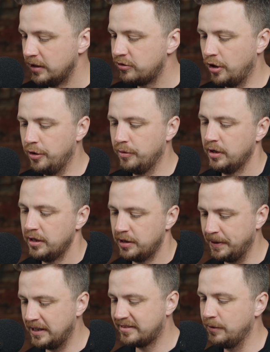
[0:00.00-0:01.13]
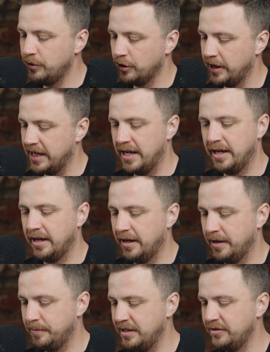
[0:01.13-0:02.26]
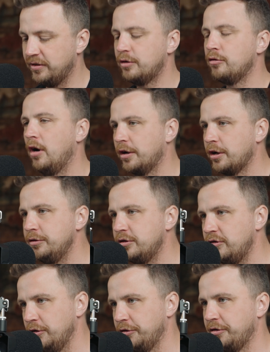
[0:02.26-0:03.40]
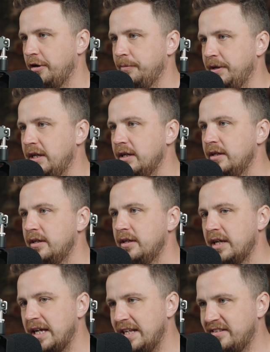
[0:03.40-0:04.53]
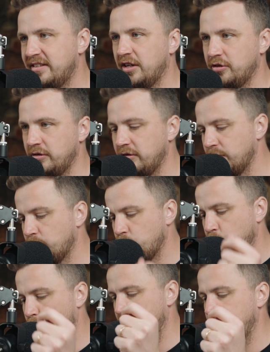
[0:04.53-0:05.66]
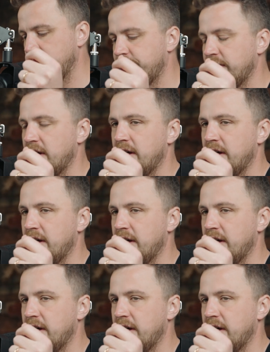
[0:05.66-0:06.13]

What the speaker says: So the biggest thing we've got here is grant coaches the autonomy in sessions with